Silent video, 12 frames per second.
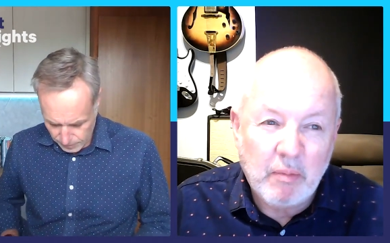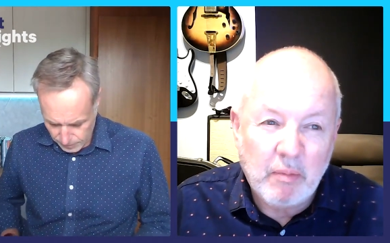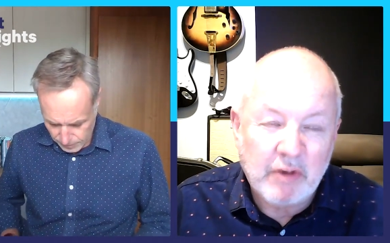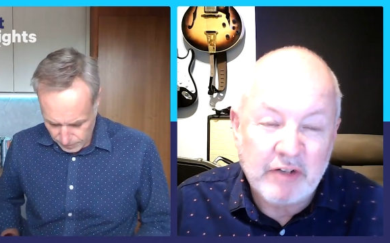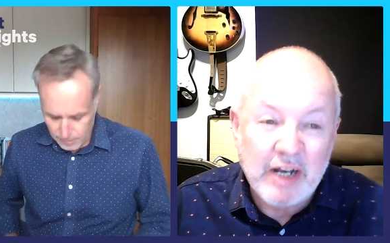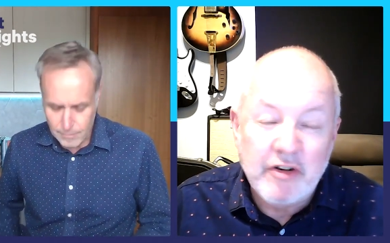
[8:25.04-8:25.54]

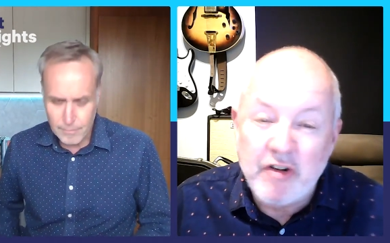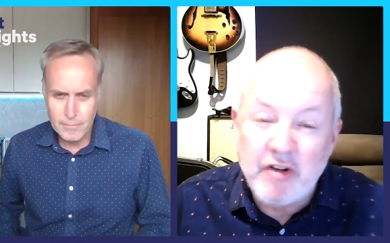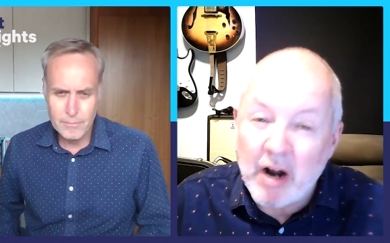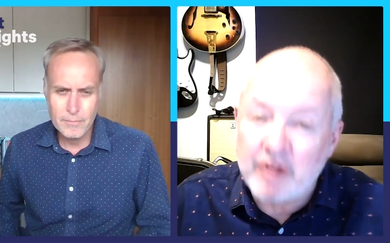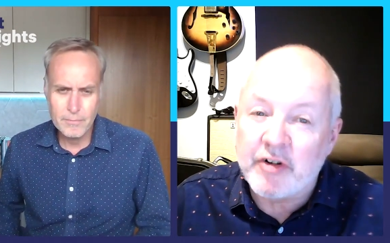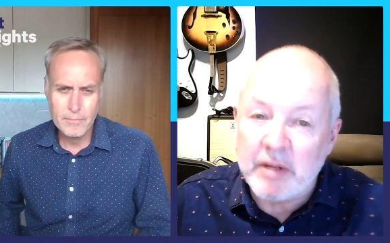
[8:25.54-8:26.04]
Speaker 1: almost an
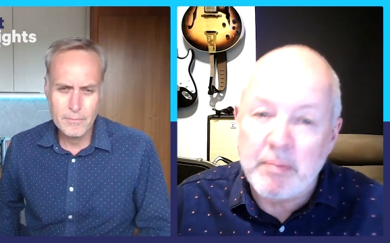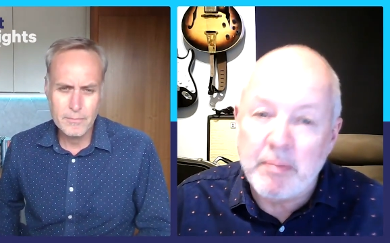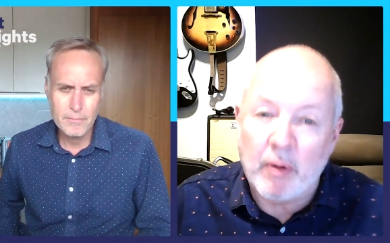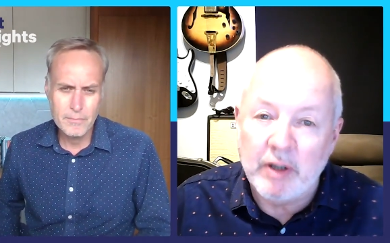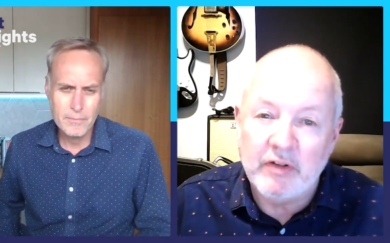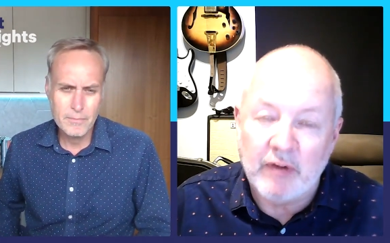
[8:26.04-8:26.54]
introductory
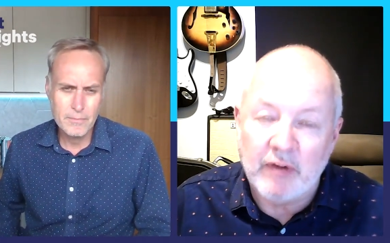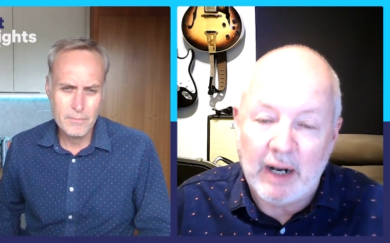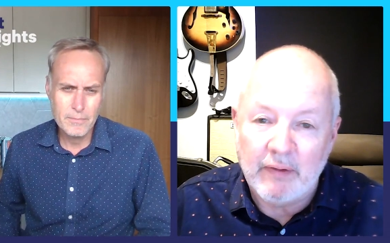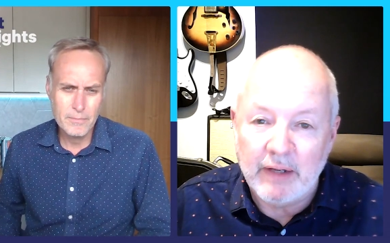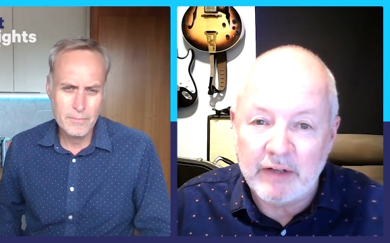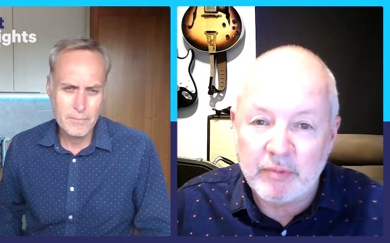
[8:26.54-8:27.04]
point
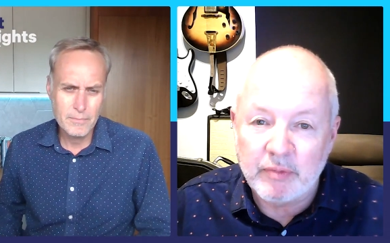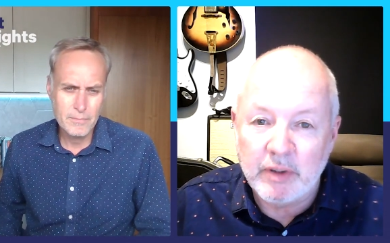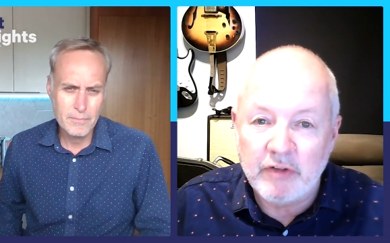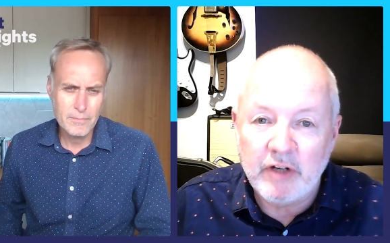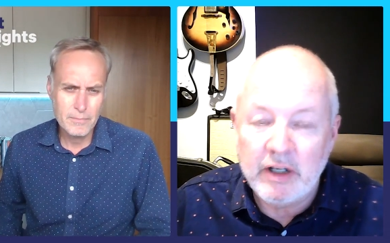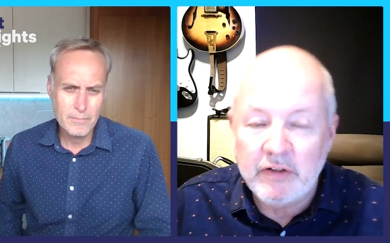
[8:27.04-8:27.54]
around this,
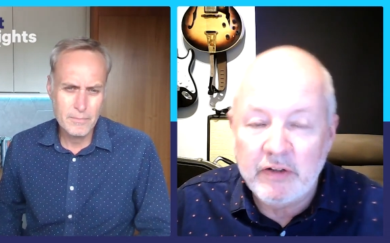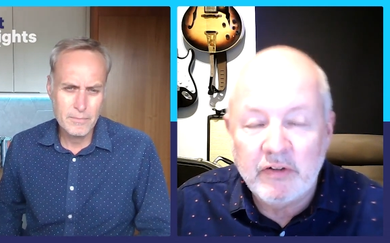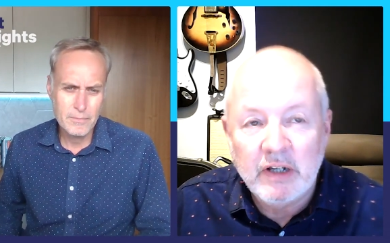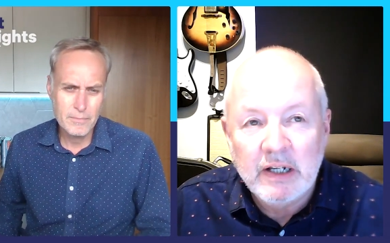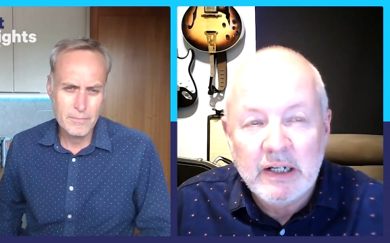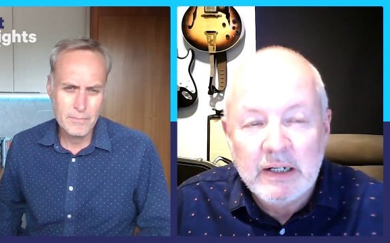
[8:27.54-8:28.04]
which
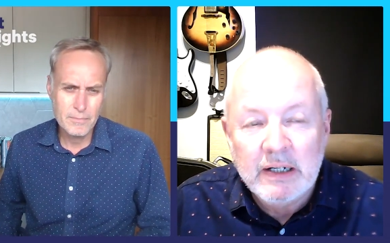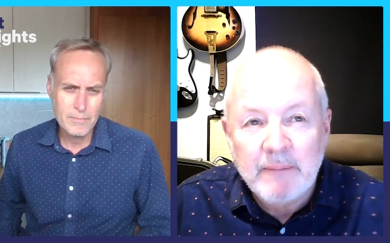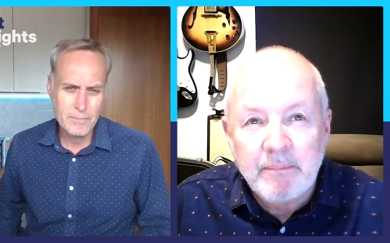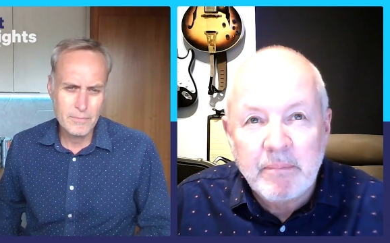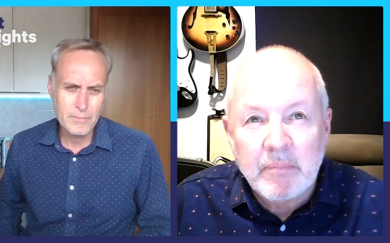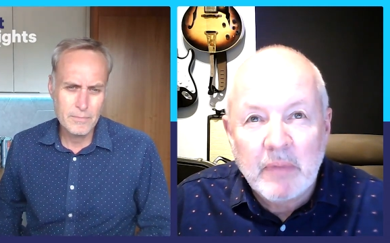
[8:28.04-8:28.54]
is
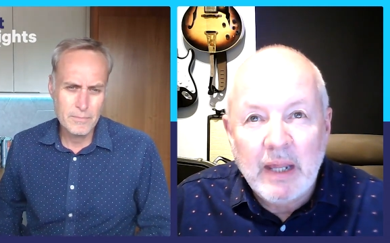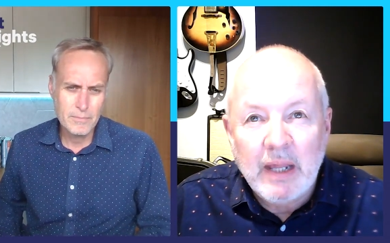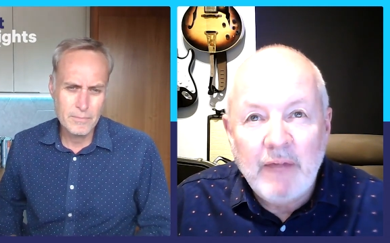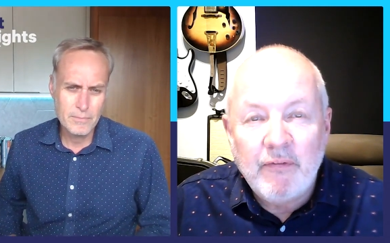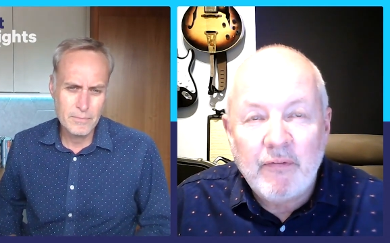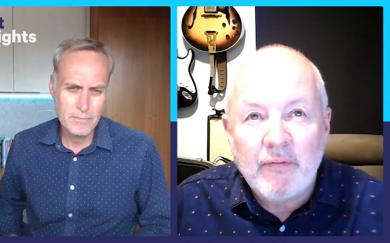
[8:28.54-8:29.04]

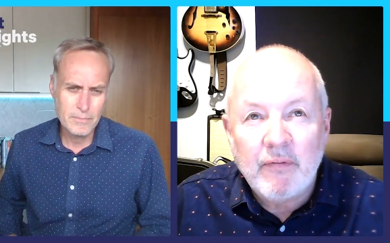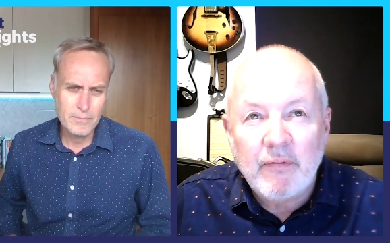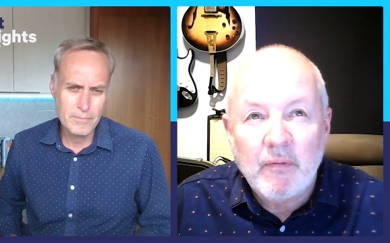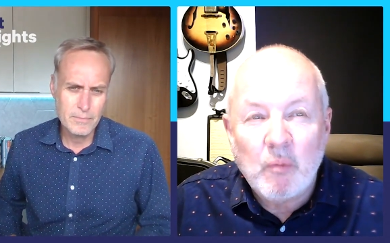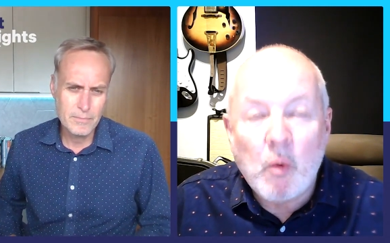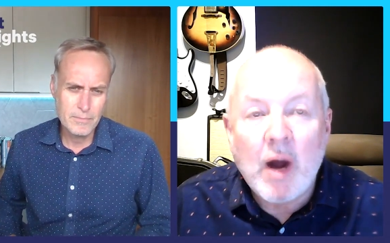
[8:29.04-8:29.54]
if
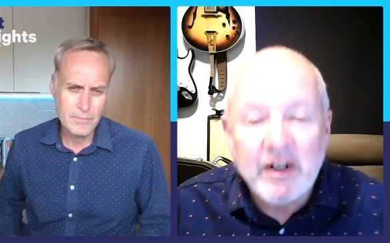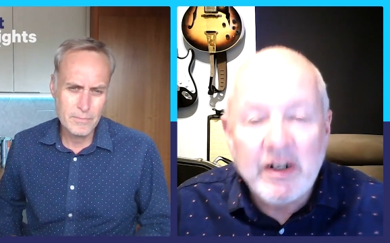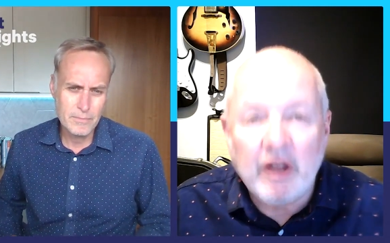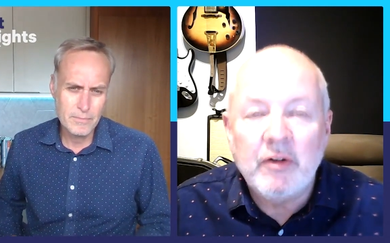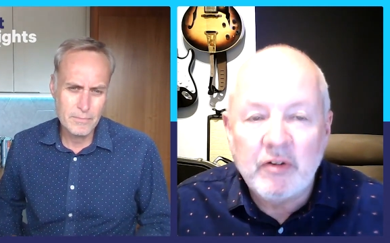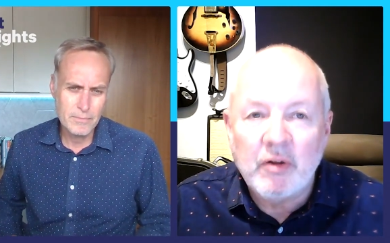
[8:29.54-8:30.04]
why
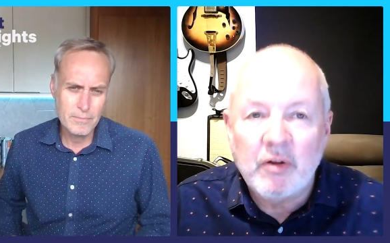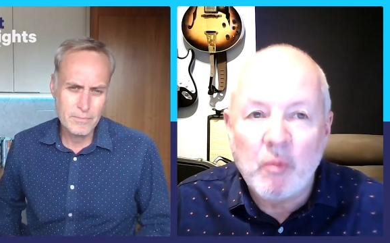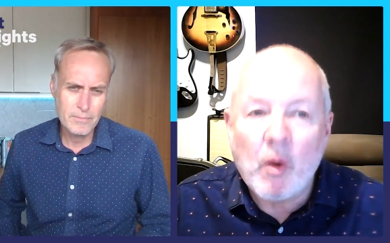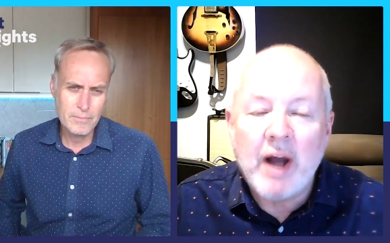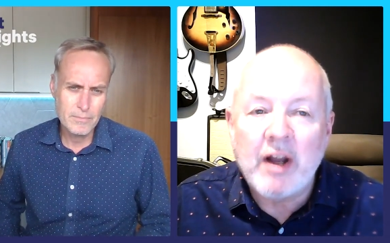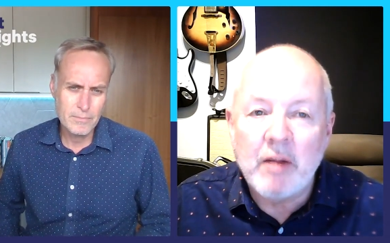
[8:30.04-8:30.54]
don't
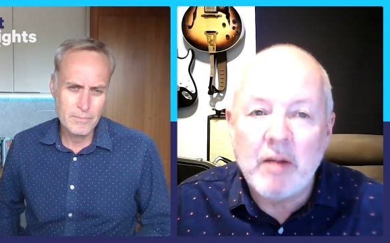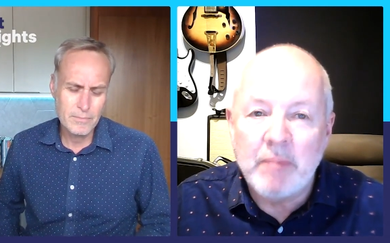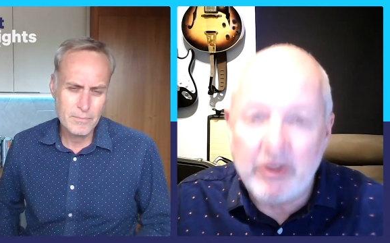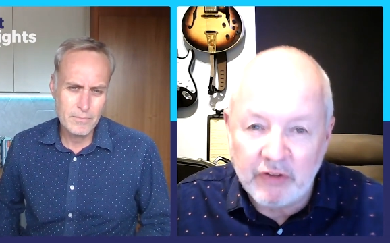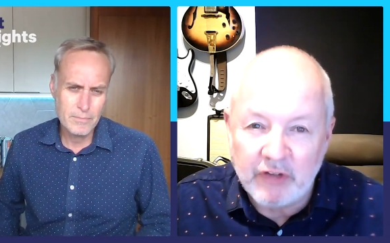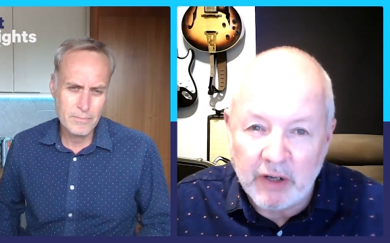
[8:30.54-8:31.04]
why don't
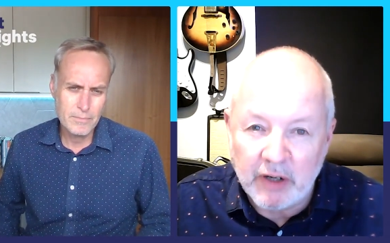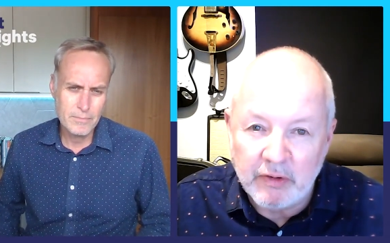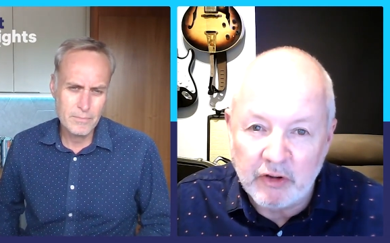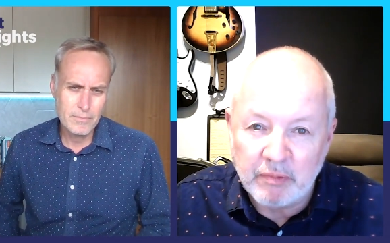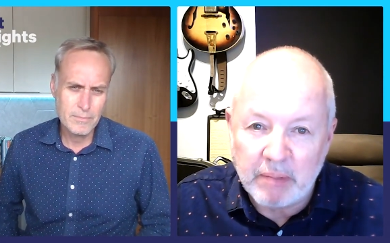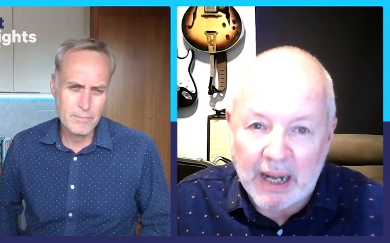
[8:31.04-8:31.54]
business
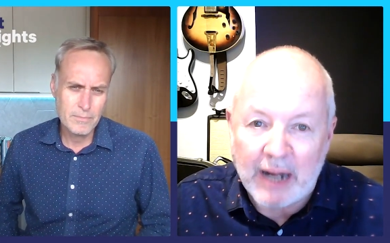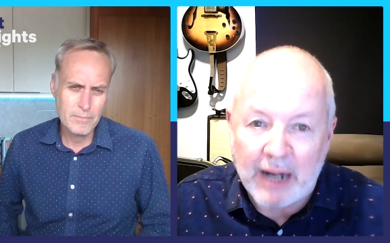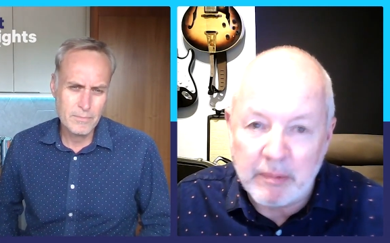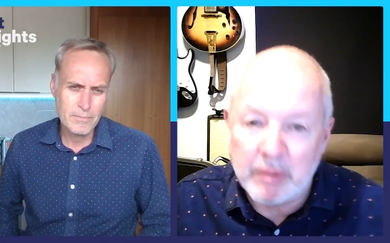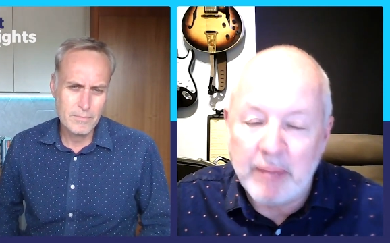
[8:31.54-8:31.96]
owners plan and